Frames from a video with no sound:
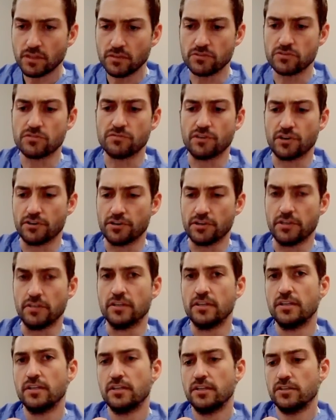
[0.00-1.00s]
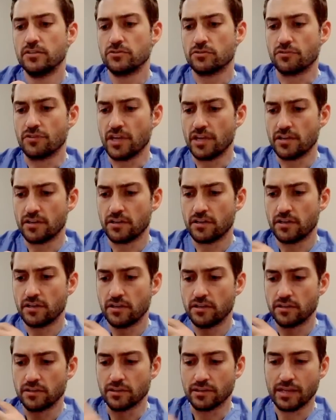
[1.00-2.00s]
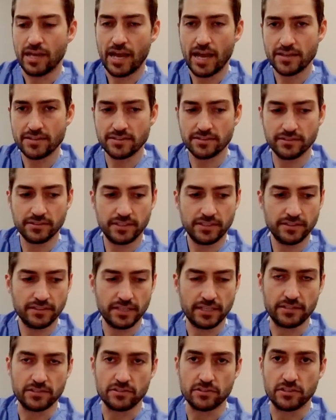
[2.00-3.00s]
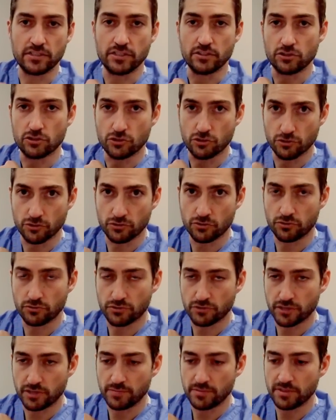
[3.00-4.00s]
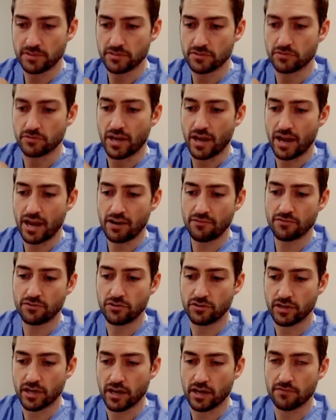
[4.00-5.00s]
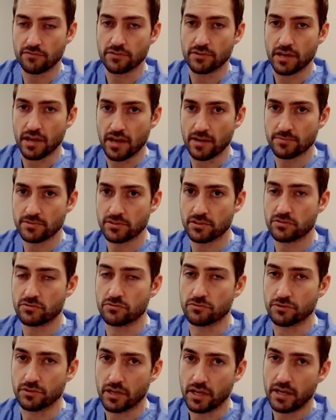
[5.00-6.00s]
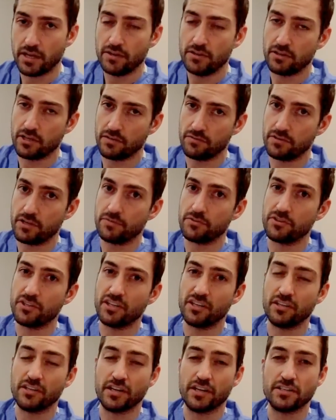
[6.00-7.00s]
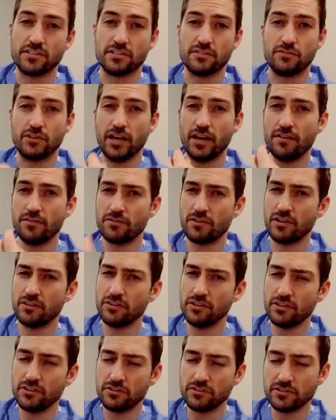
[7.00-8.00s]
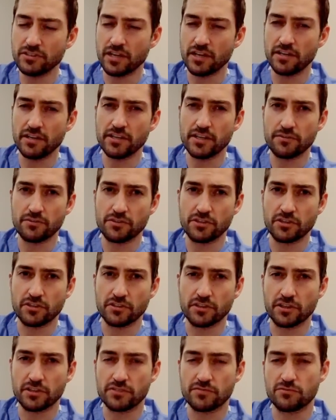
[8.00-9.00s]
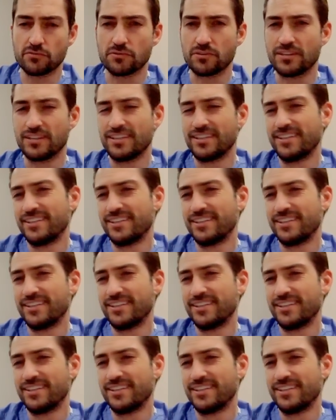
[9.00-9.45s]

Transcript: the severity. So then lastly is the surgical treatment. So after you have an abscess or you have diverticulitis, if you have a little tiny diverticulitis where,